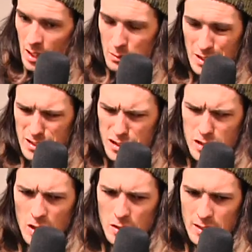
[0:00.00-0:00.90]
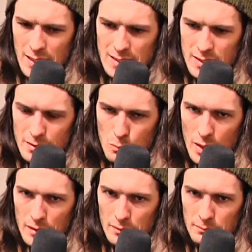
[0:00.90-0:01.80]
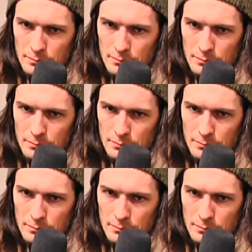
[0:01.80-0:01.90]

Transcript: because it's just hard to get to them well.